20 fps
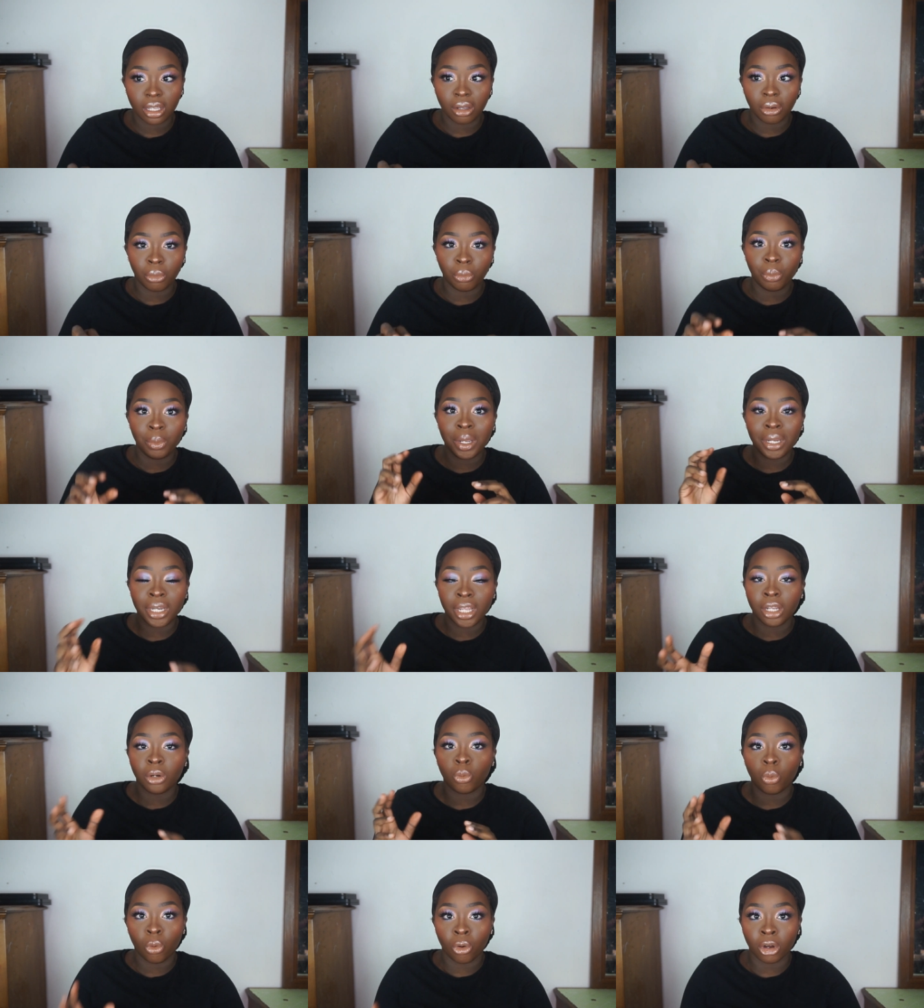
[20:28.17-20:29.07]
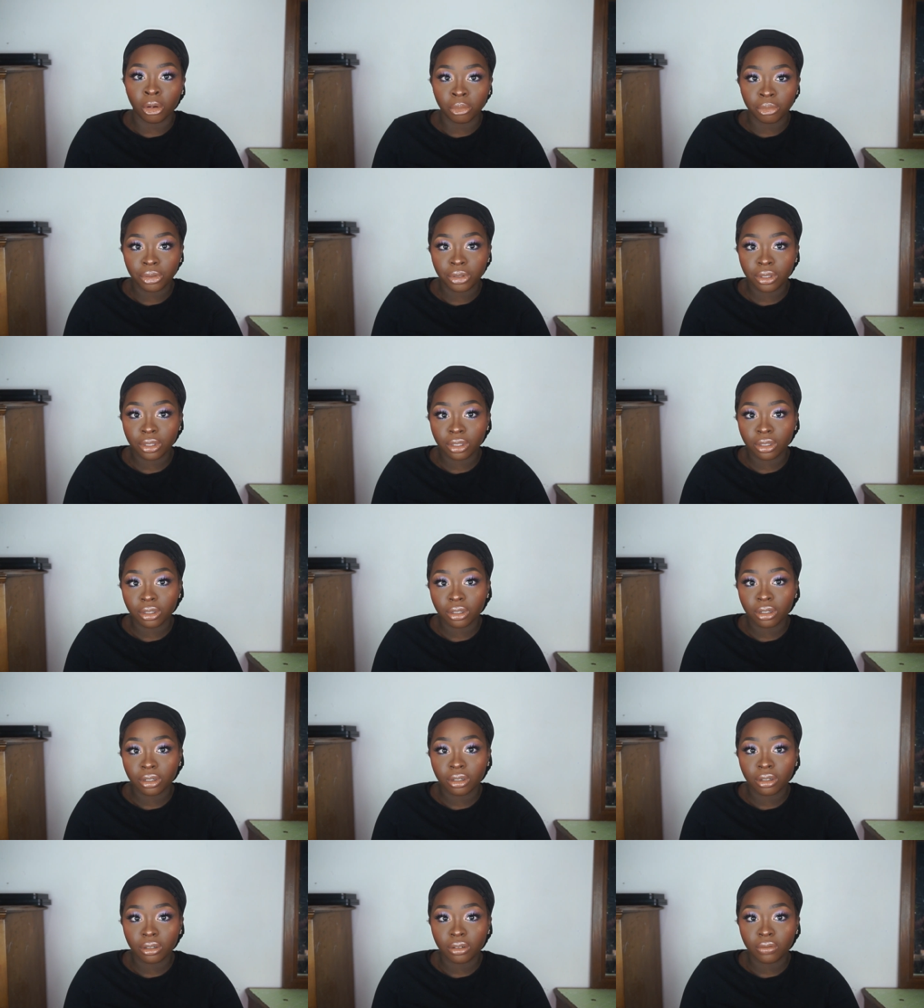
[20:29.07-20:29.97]
We need warmth.
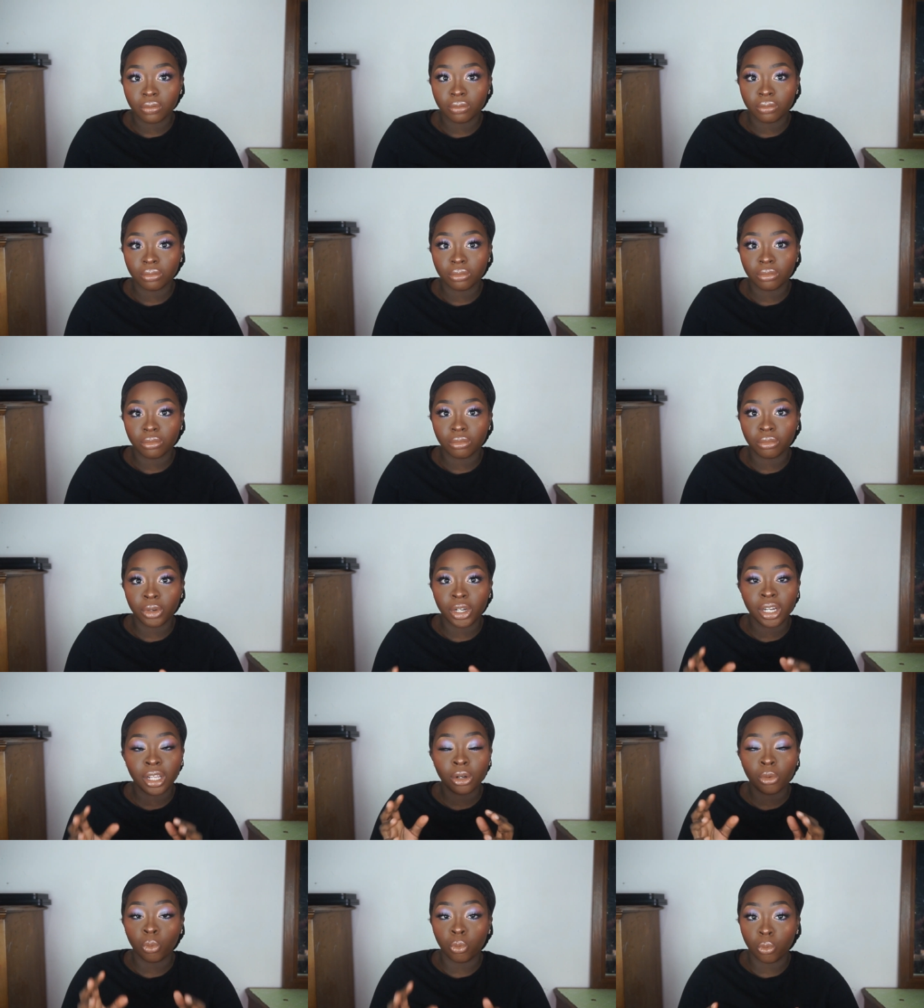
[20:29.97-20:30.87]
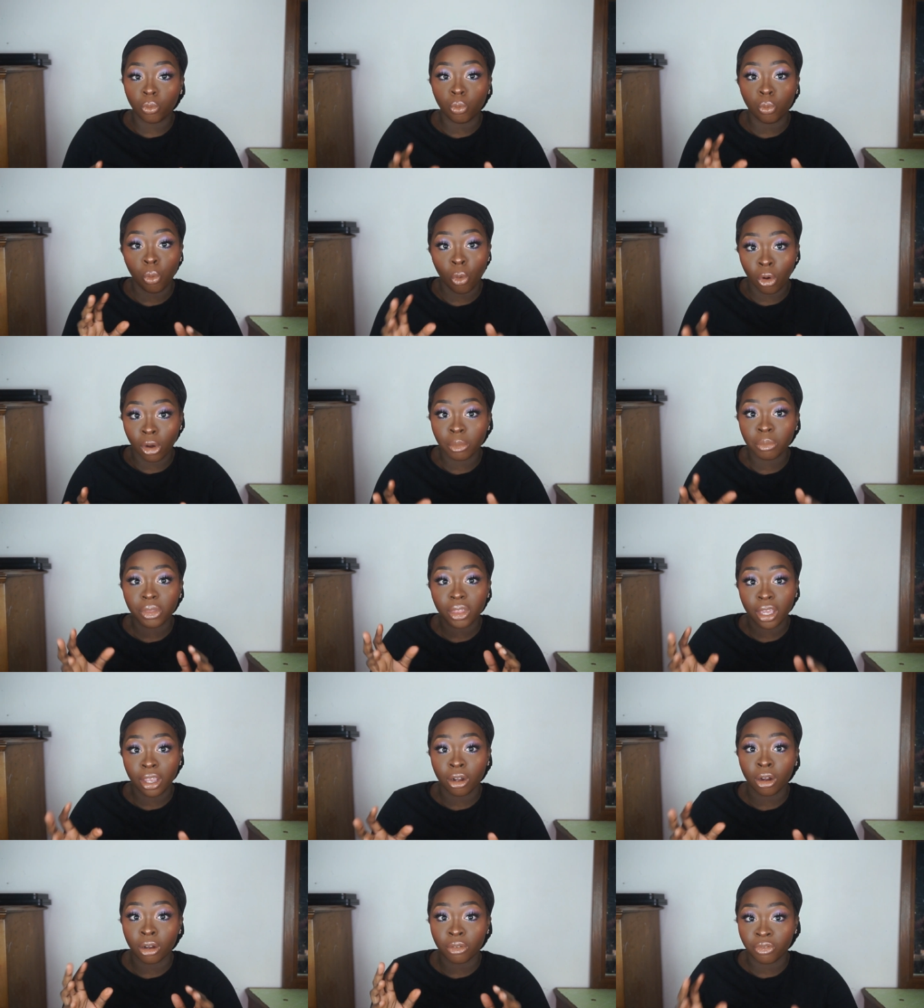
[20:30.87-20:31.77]
We need warmth
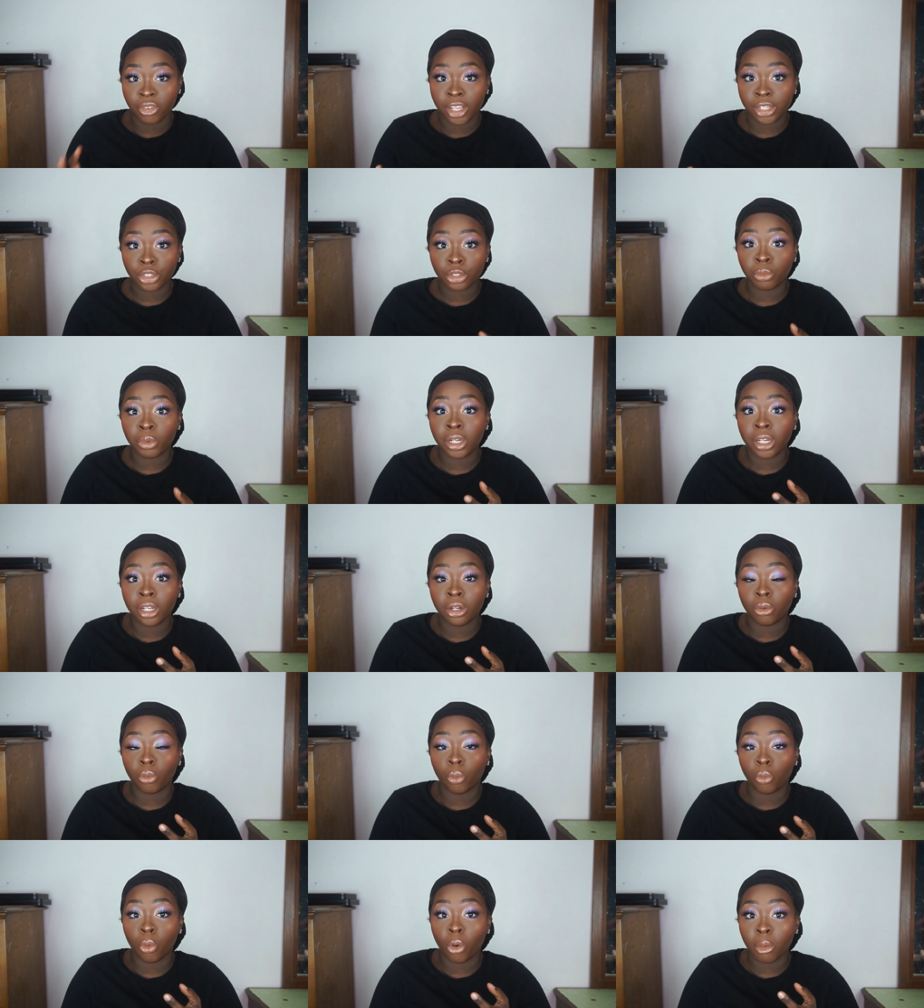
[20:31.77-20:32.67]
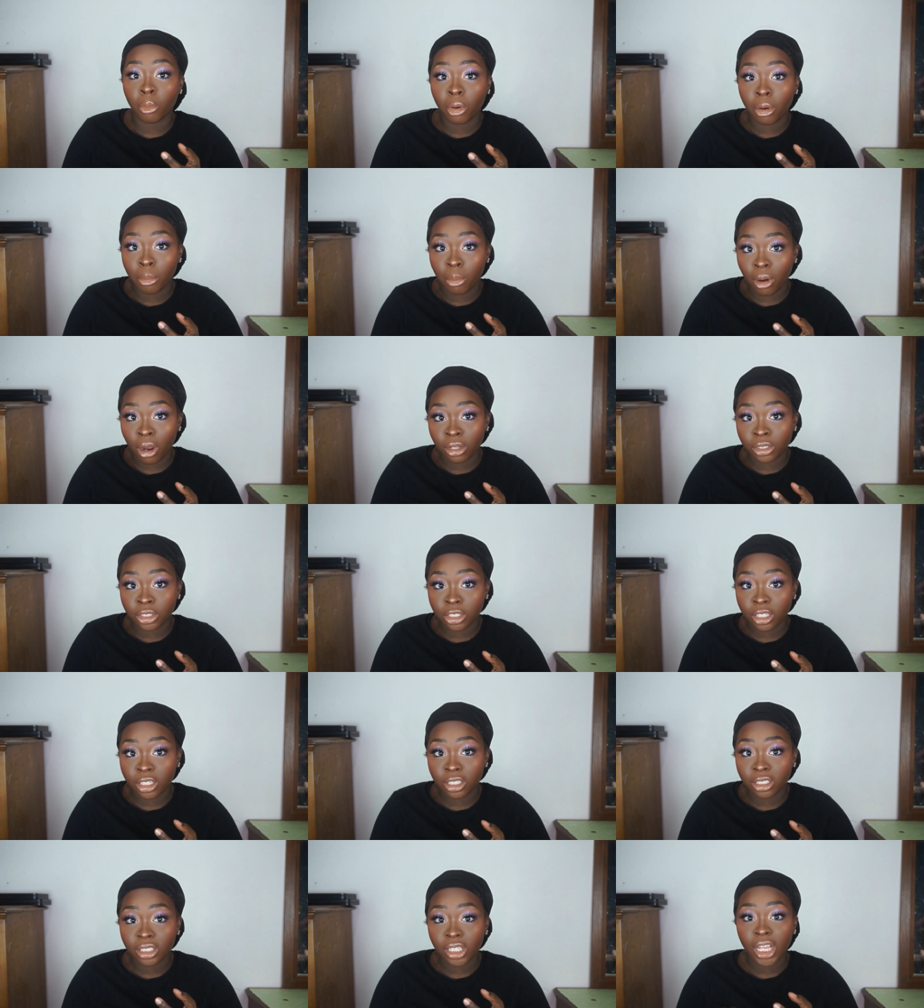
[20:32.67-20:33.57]
in our face, so we need warmer
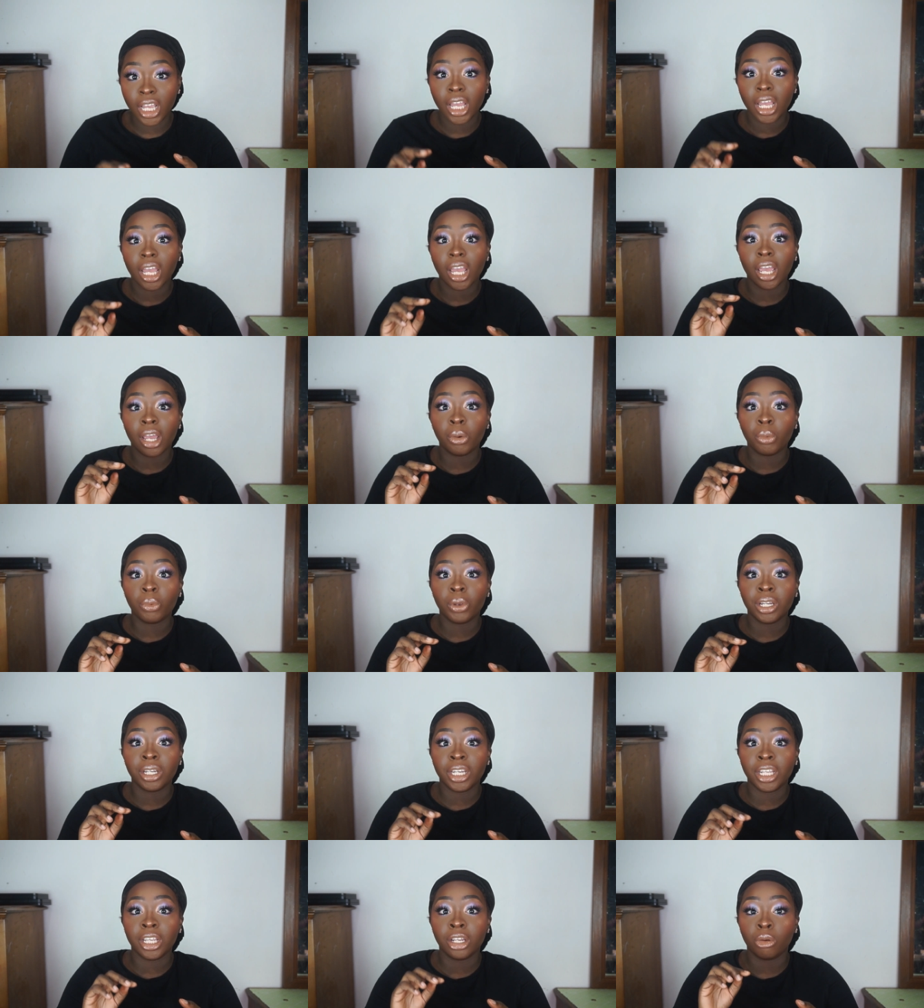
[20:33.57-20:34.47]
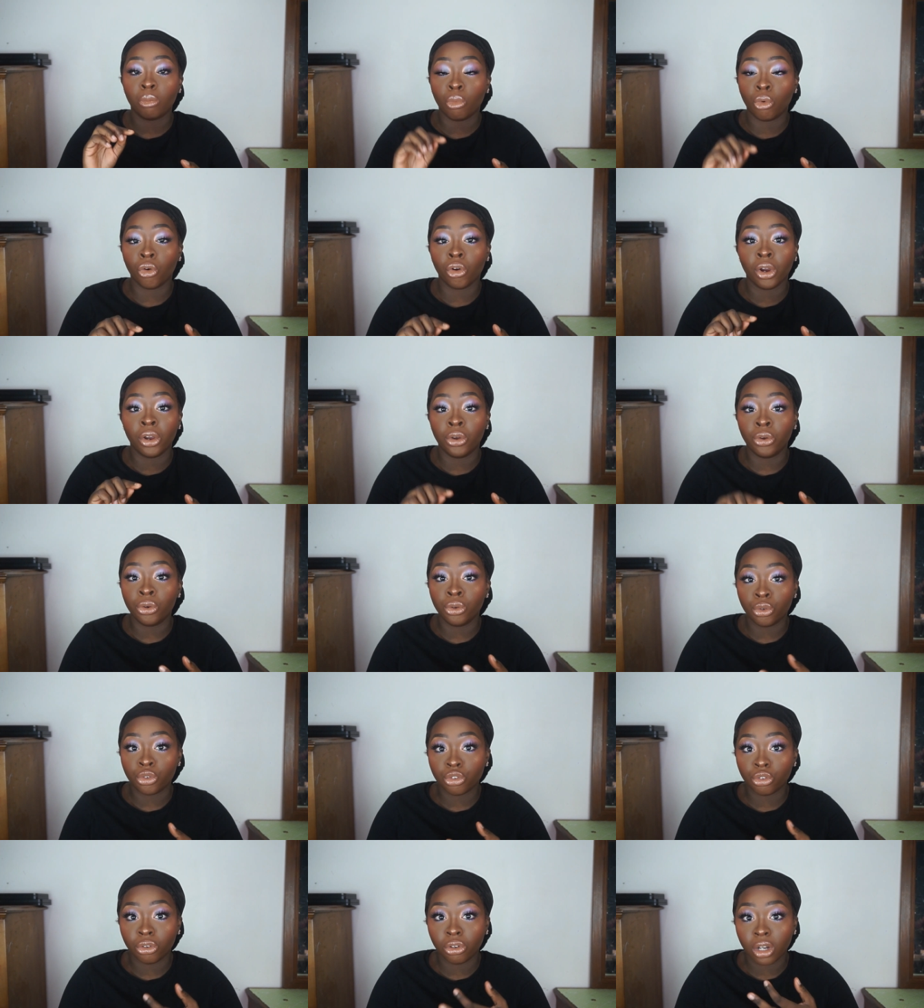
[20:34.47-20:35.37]
bronzers and we need more
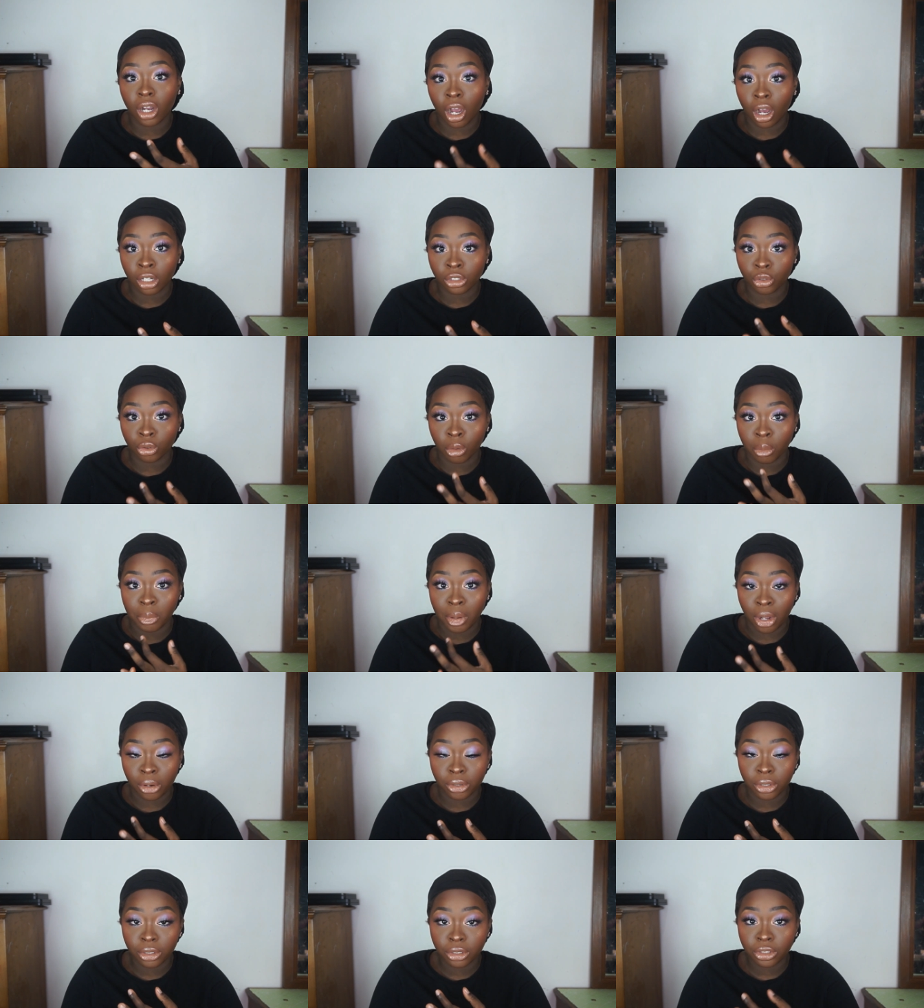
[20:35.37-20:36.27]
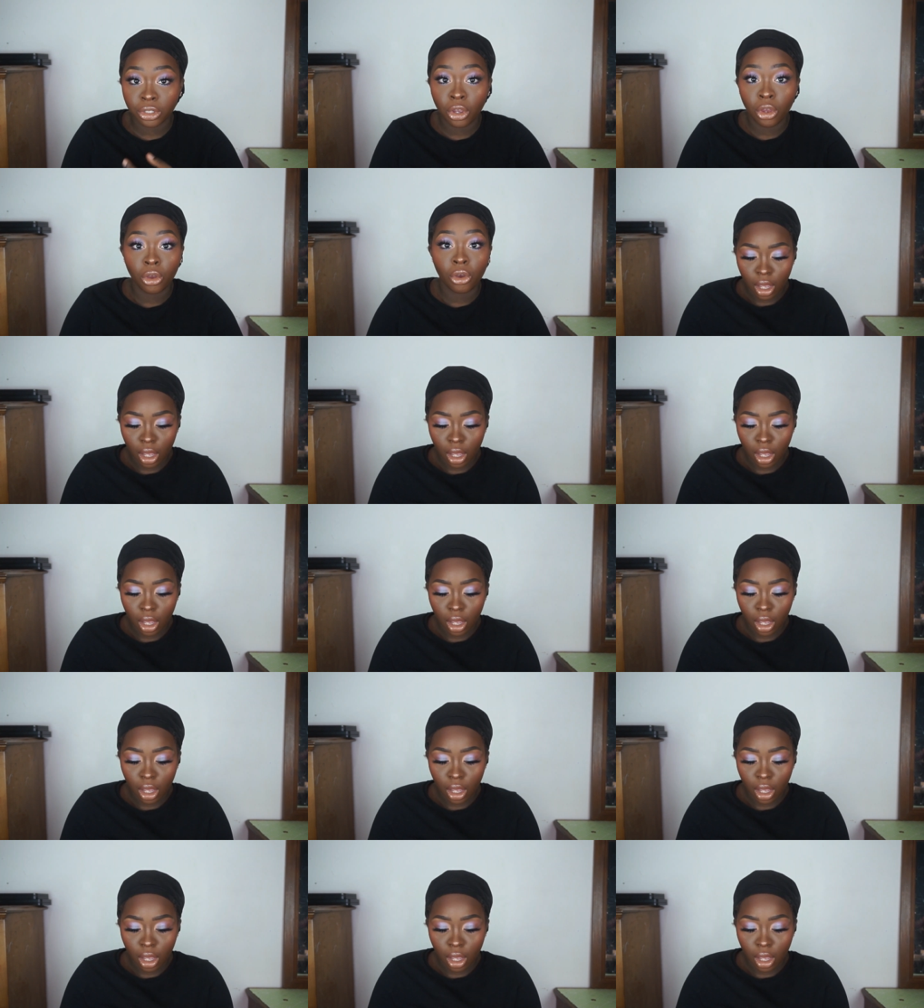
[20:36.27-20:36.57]
neutral contour powders.